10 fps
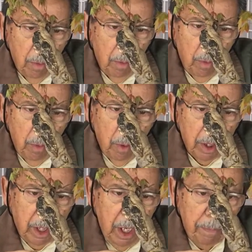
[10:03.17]
we want
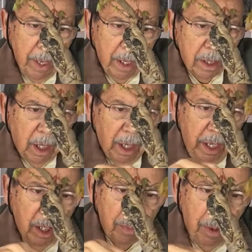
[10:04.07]
to keep that as
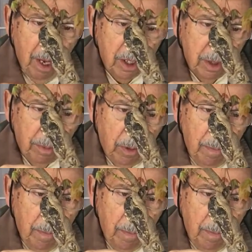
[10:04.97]
clean as possible.